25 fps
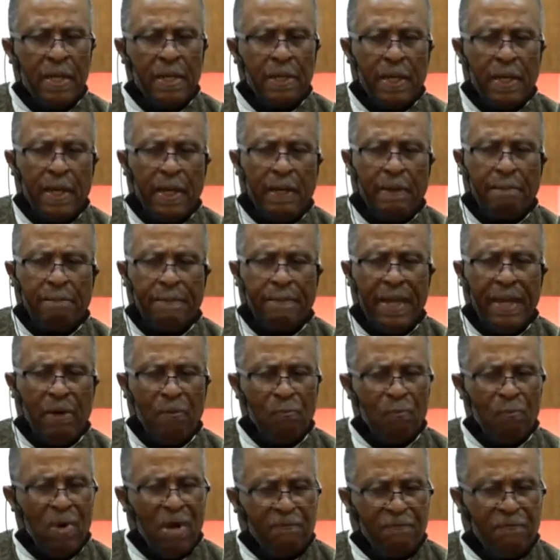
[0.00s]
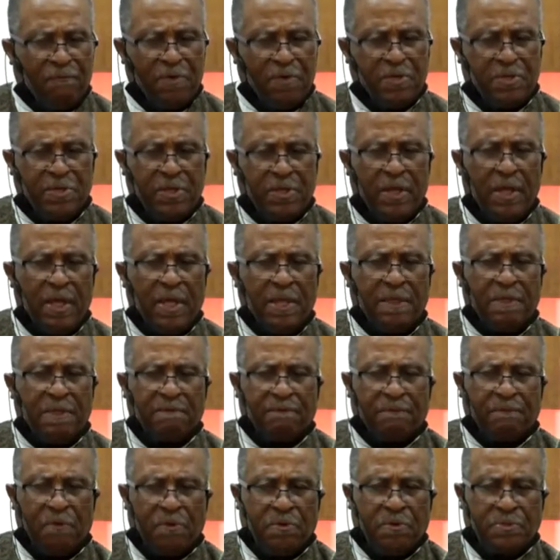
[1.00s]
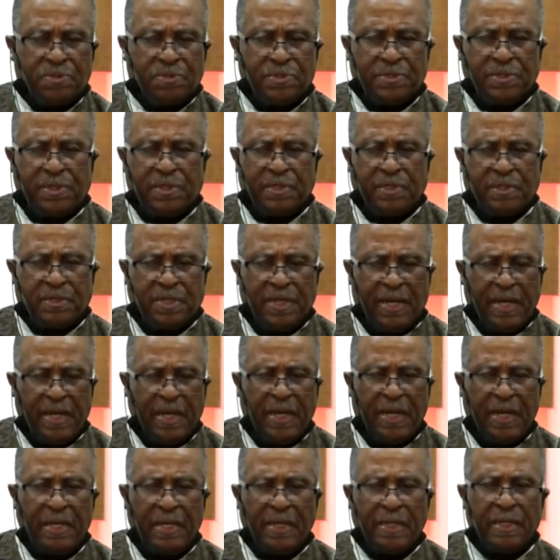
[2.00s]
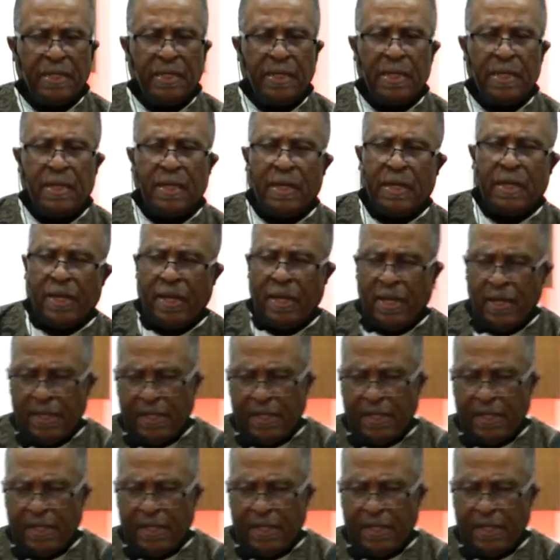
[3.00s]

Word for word: uh, make reference to other verses contained in